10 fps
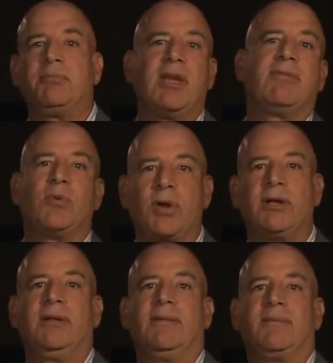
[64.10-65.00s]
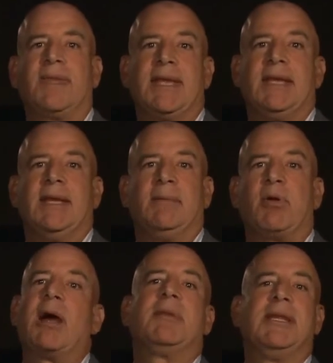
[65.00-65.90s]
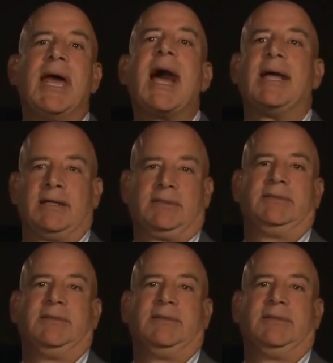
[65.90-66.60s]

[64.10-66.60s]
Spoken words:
everywhere? Probably not.